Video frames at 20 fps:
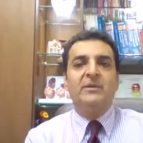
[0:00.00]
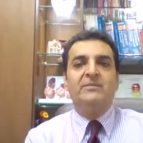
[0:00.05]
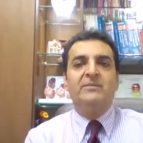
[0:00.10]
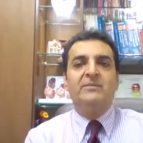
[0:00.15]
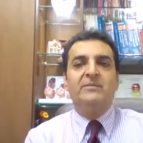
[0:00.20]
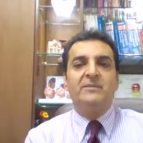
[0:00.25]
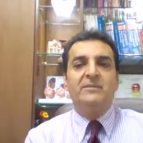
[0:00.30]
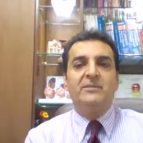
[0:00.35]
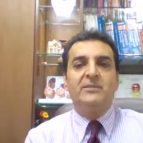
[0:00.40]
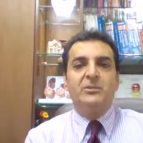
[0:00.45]

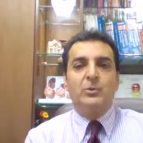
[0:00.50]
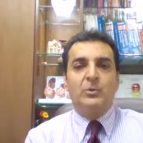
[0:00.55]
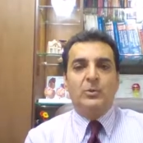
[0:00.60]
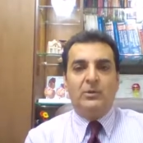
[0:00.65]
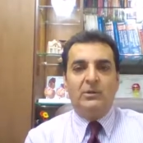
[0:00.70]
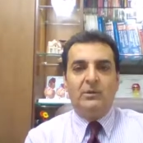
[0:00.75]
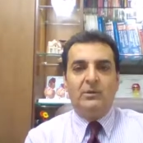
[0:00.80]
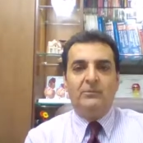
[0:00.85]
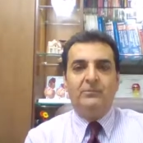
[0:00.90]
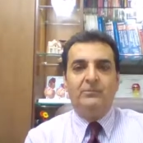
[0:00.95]
patients in
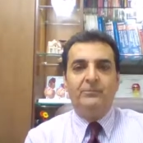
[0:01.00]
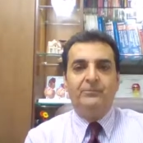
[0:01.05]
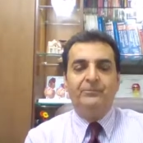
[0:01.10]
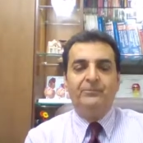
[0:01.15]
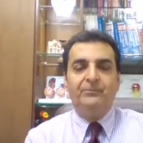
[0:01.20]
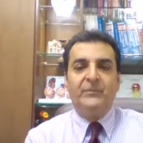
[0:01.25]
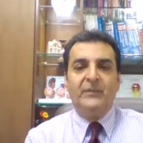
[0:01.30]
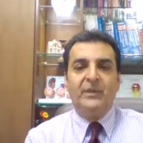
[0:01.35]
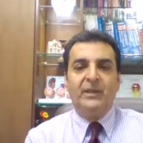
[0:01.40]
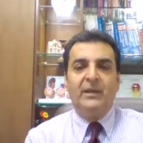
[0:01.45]
total.
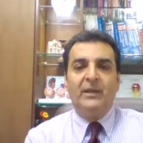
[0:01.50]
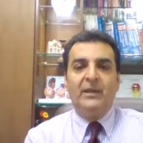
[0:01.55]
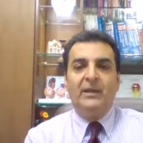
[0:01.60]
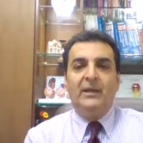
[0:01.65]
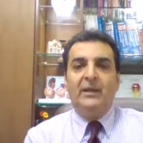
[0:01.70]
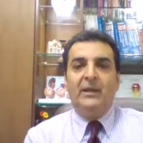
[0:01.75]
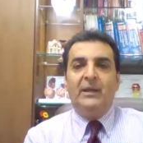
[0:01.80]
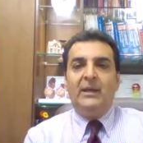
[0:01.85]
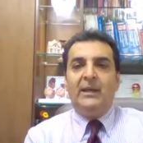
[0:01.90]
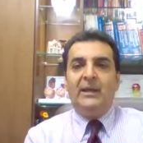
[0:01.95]

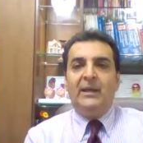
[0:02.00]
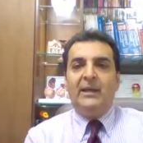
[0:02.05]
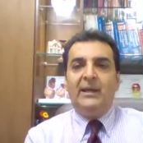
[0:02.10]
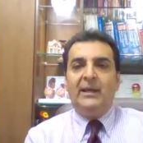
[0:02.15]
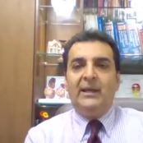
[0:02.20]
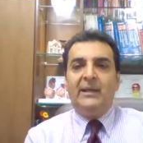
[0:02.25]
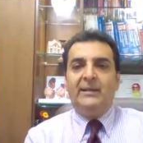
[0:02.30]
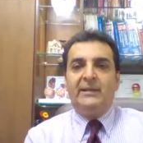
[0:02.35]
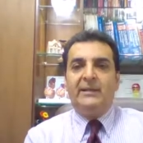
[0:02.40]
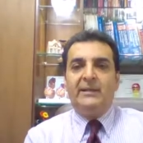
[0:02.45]

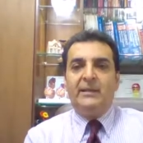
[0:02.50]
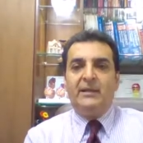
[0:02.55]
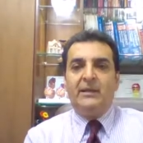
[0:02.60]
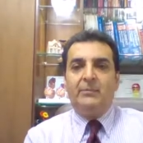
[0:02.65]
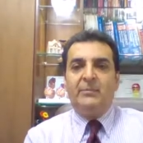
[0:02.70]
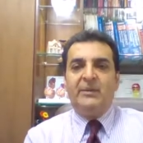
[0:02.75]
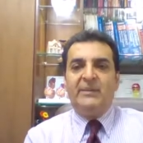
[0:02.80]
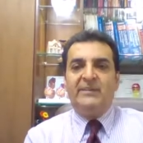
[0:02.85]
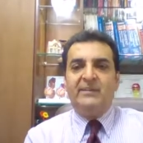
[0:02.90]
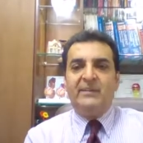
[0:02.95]
And
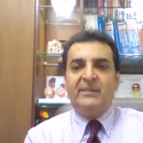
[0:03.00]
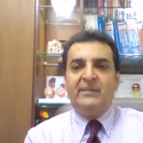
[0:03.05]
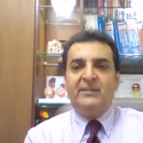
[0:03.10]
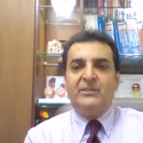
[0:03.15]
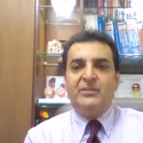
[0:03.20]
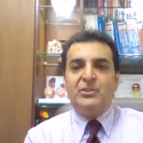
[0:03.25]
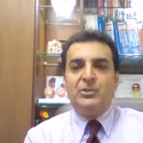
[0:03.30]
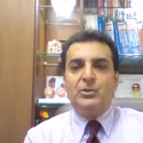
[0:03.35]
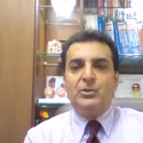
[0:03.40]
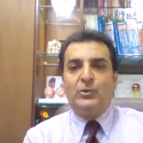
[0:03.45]
basically,
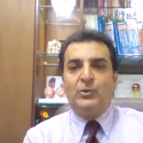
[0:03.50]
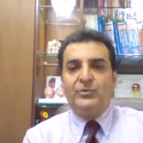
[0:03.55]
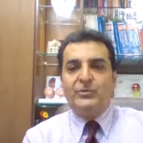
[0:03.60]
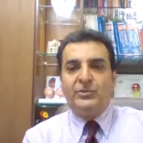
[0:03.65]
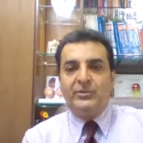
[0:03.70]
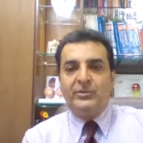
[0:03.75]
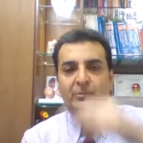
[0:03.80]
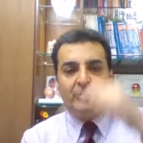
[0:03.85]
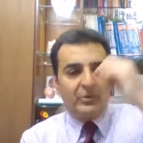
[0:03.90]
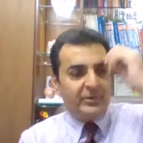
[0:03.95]
it shows
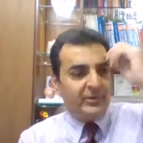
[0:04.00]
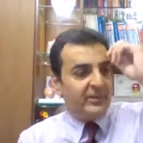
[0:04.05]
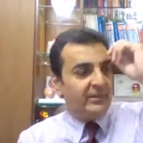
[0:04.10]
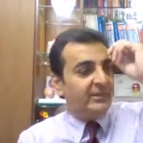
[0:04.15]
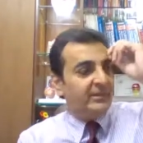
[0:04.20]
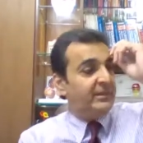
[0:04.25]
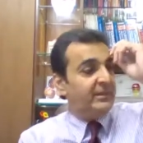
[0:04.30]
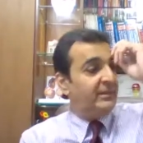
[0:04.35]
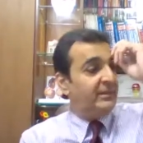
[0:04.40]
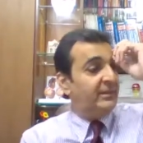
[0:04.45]
that the
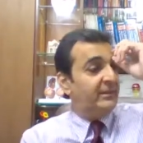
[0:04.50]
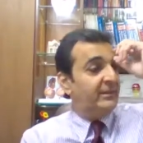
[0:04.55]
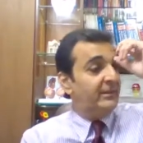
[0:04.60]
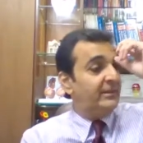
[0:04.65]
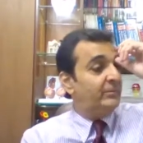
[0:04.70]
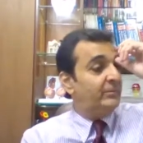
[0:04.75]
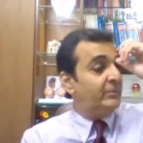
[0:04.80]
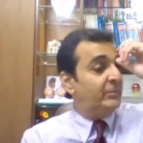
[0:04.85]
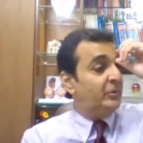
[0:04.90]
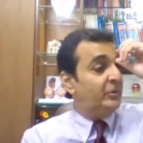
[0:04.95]
mortality in